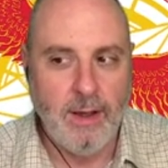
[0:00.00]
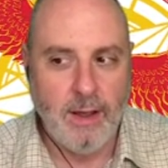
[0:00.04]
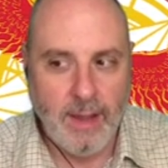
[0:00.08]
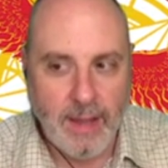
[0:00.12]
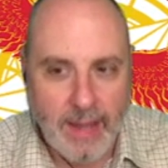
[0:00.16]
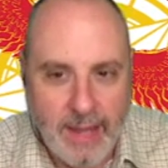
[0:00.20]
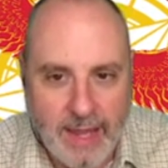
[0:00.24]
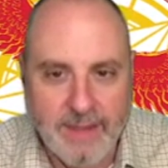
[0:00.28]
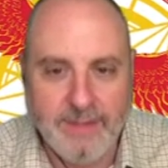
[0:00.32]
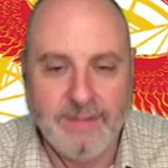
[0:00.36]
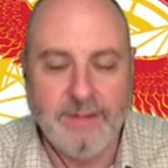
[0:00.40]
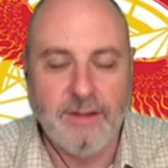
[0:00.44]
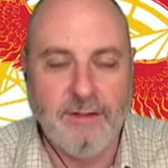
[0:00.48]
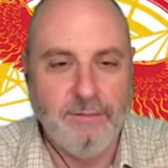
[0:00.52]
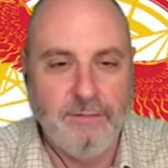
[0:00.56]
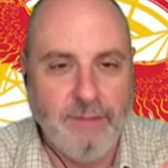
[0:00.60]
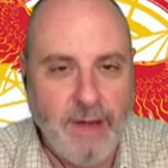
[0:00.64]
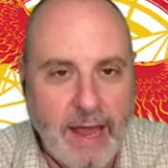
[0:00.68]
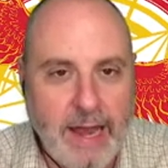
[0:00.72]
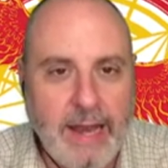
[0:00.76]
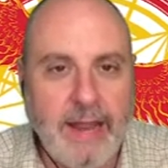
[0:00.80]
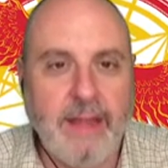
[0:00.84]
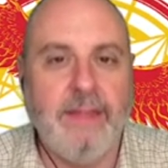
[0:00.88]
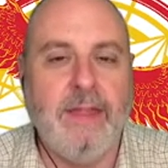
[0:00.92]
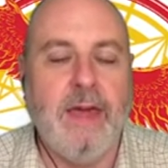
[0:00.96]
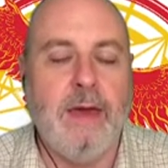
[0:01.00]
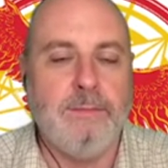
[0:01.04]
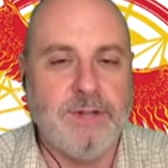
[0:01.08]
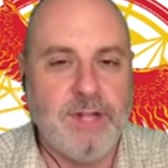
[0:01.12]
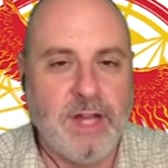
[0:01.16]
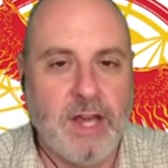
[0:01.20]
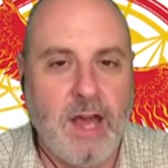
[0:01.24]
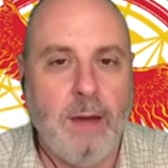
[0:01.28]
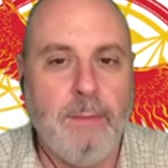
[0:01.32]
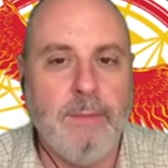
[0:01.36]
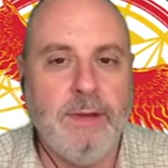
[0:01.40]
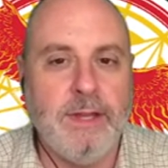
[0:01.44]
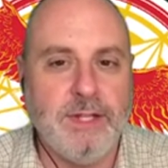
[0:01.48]
he's inviting them to
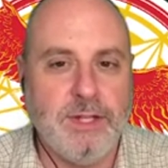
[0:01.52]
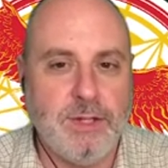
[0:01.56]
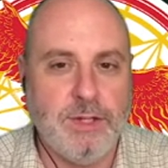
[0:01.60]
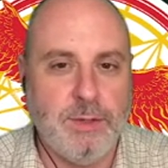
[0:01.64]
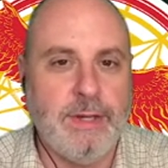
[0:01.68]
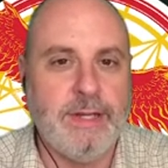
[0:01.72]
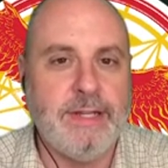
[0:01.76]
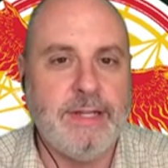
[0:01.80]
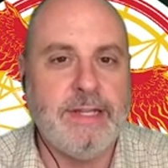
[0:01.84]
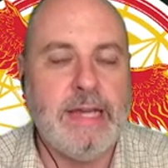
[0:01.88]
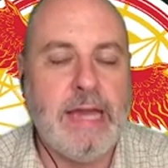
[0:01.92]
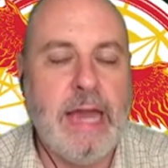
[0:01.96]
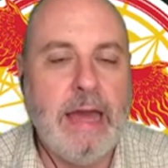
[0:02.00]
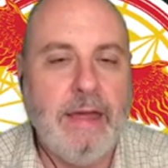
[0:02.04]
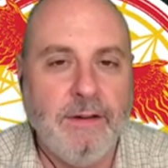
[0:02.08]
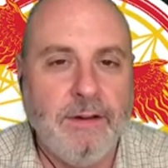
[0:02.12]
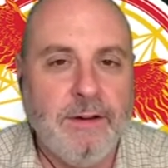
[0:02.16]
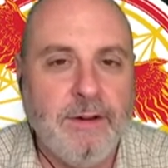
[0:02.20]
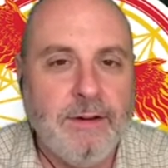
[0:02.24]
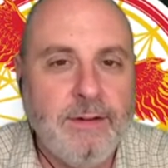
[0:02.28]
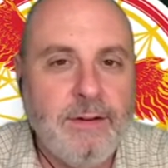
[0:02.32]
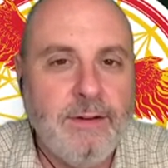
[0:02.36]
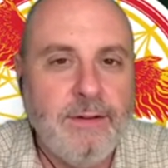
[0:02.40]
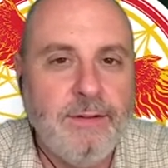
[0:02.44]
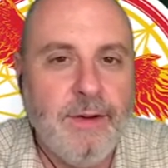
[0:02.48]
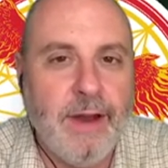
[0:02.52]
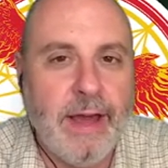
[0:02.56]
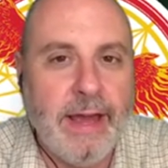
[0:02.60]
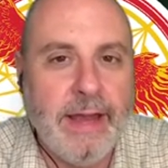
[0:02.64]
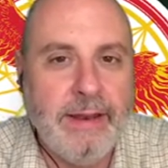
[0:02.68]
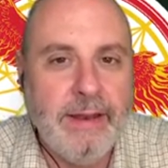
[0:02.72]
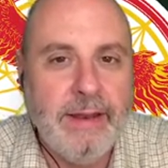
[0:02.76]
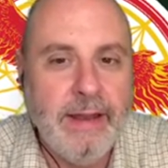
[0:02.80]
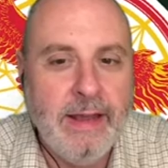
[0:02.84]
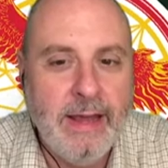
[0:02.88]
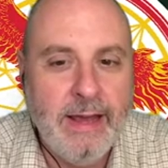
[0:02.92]
come into it together, right?